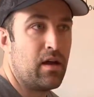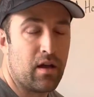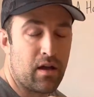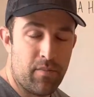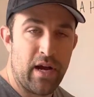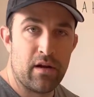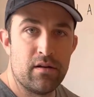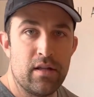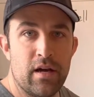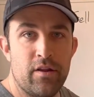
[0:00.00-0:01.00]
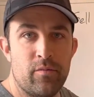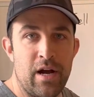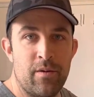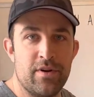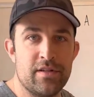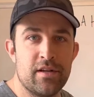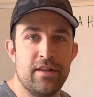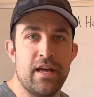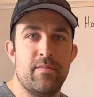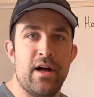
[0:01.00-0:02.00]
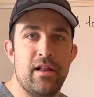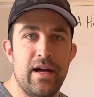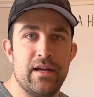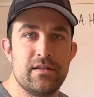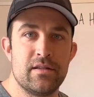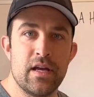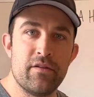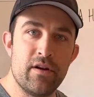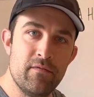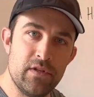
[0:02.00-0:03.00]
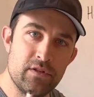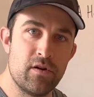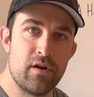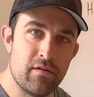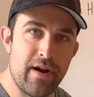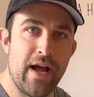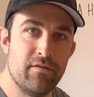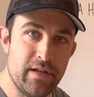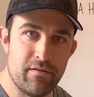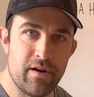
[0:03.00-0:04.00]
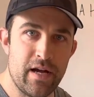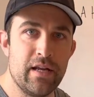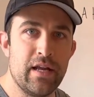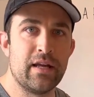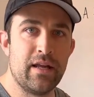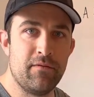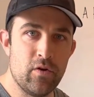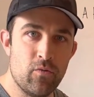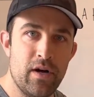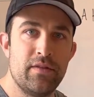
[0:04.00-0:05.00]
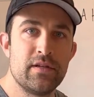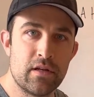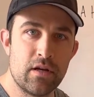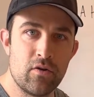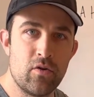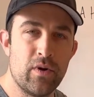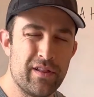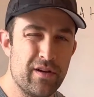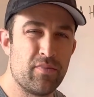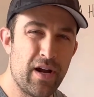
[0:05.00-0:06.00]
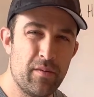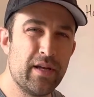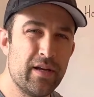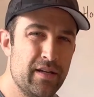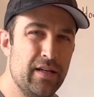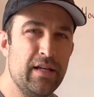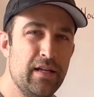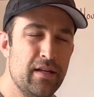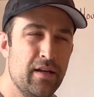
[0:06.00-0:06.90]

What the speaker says: Compared to the other properties on the MLS, the other inventory around it, right? If you want this to go quickly, you're probably gonna need